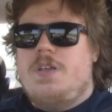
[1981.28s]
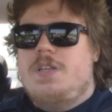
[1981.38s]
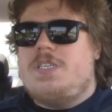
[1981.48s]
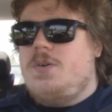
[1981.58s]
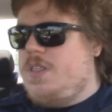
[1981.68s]

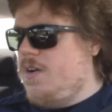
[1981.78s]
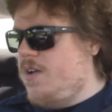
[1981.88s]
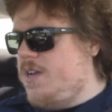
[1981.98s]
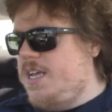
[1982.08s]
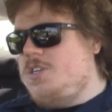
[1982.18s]
So they're
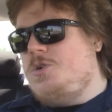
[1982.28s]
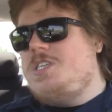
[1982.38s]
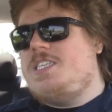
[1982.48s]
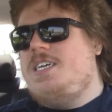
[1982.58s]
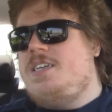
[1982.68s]
an
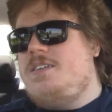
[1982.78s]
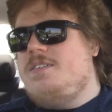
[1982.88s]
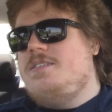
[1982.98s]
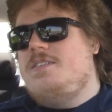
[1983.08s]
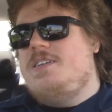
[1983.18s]
interesting
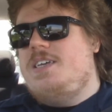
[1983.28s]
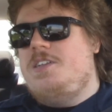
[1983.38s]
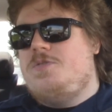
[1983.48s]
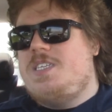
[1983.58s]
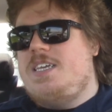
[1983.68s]

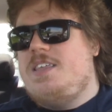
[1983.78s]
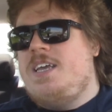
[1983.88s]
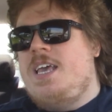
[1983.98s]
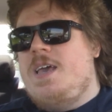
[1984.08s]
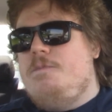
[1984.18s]

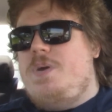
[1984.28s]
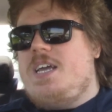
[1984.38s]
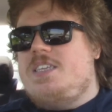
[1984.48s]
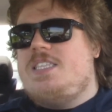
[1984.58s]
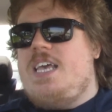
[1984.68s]
thing
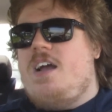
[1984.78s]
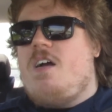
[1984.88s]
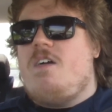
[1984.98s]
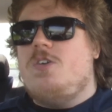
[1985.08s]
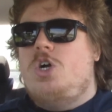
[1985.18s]
because they
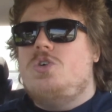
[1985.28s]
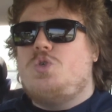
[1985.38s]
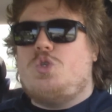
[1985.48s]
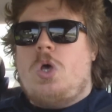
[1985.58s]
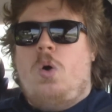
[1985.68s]
are
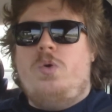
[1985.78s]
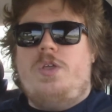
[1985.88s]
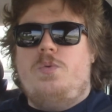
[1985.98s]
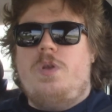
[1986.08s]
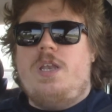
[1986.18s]
so
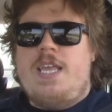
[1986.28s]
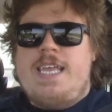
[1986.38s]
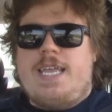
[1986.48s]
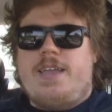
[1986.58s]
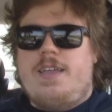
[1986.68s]

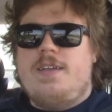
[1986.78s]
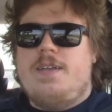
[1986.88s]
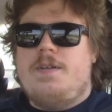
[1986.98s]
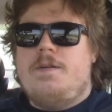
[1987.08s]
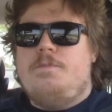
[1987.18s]
unique.
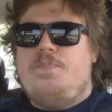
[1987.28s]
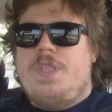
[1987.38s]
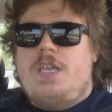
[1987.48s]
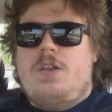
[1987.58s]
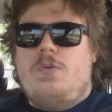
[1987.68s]

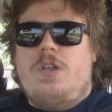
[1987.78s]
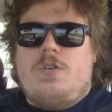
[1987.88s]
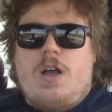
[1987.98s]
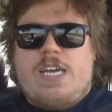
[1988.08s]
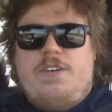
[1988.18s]
You're
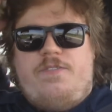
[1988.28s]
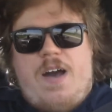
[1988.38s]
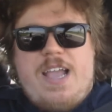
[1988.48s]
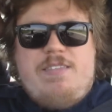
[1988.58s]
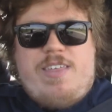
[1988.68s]
not going to
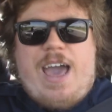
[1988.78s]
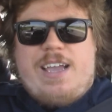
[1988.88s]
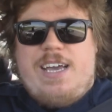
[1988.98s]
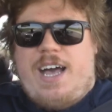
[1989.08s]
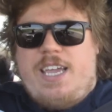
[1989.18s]
find
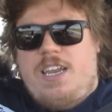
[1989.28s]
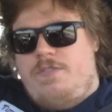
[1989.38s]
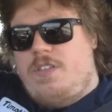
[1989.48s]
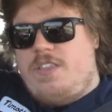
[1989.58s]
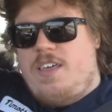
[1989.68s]
that kind
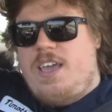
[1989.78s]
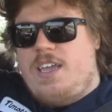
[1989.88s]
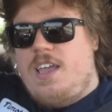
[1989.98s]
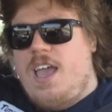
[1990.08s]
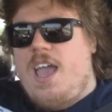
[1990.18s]
of a
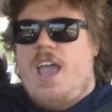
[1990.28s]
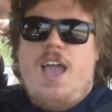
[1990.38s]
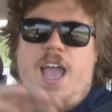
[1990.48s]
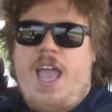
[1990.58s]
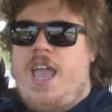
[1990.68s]
thing
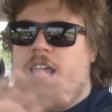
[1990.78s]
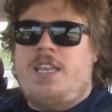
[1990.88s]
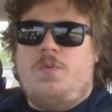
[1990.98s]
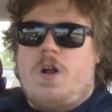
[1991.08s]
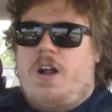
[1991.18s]

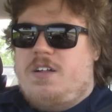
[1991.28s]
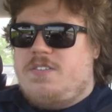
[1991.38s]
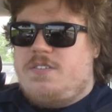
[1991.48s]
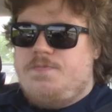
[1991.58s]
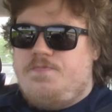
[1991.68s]
anywhere
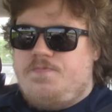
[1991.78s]
else